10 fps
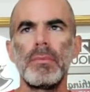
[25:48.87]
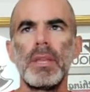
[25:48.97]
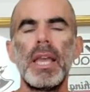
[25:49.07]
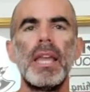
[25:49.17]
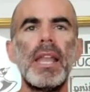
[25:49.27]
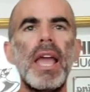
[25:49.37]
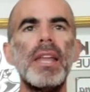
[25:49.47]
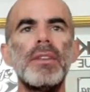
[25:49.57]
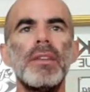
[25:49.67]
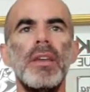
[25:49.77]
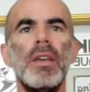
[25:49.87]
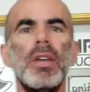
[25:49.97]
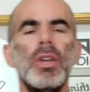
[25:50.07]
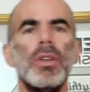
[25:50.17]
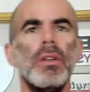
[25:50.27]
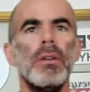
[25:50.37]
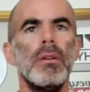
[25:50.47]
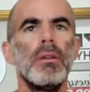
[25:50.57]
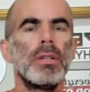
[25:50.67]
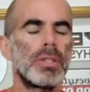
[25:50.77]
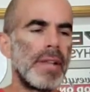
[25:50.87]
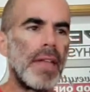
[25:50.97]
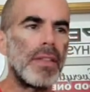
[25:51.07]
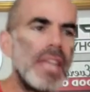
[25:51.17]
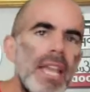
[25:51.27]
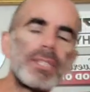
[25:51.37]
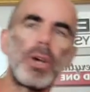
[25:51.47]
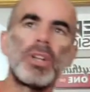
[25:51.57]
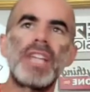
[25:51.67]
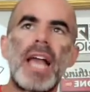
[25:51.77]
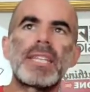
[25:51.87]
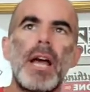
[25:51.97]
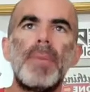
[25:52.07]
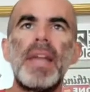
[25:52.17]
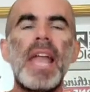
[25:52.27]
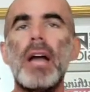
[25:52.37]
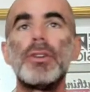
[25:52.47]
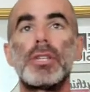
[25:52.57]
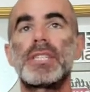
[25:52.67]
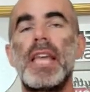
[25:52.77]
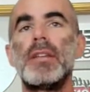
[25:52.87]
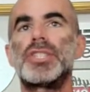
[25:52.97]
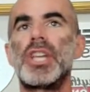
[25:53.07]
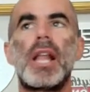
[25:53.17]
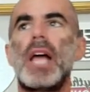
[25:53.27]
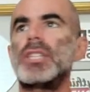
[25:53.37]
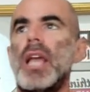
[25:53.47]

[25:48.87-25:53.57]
And and so now the knee is all jacked up, and now you're just saying, shit, I,